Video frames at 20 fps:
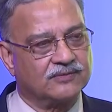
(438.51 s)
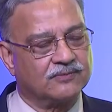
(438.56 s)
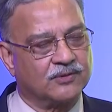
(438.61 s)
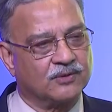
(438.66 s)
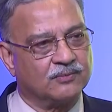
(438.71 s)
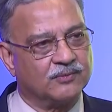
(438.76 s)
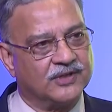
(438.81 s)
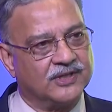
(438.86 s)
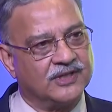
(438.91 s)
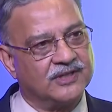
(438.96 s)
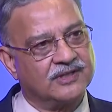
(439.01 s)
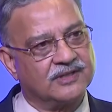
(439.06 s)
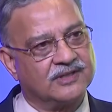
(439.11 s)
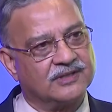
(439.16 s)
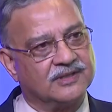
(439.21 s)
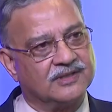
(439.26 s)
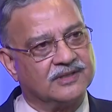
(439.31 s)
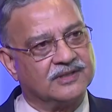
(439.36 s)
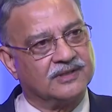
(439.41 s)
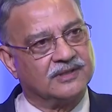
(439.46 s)
From there,
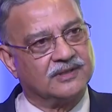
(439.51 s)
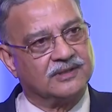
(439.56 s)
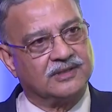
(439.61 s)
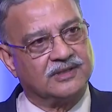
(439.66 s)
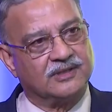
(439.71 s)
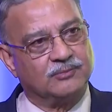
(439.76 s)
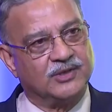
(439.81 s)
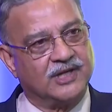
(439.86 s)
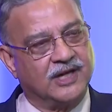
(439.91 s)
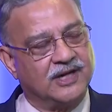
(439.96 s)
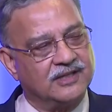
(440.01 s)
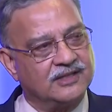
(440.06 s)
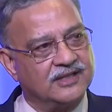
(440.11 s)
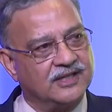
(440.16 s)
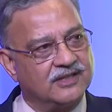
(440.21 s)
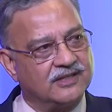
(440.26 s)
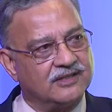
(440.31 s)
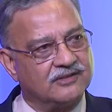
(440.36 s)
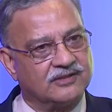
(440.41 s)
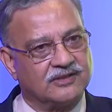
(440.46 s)
behind
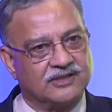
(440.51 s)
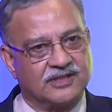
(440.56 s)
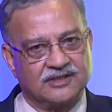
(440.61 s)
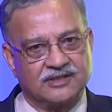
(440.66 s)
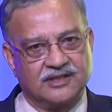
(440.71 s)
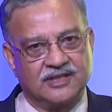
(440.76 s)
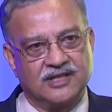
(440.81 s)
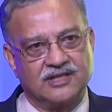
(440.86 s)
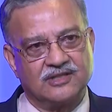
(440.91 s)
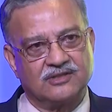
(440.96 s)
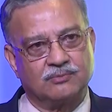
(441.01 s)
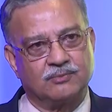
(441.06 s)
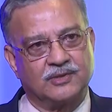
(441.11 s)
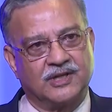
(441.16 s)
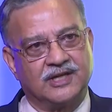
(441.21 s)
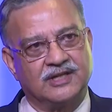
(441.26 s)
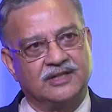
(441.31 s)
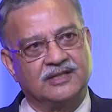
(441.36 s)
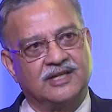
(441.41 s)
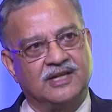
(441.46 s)
that, he's in Netherlands.
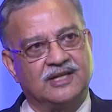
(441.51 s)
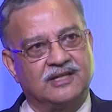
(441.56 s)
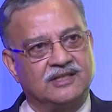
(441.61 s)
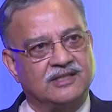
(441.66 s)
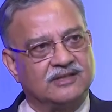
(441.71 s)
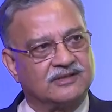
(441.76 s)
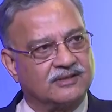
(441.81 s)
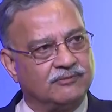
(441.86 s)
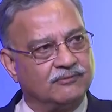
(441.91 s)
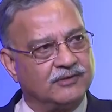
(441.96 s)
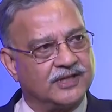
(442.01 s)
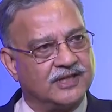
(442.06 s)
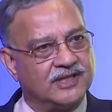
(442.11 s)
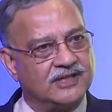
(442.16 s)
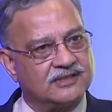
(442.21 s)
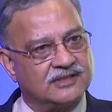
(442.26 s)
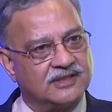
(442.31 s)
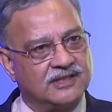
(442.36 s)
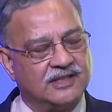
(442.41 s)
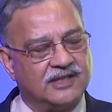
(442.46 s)
Behind that, he's somewhere
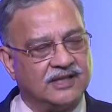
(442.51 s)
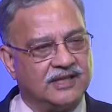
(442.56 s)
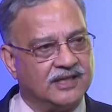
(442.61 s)
else.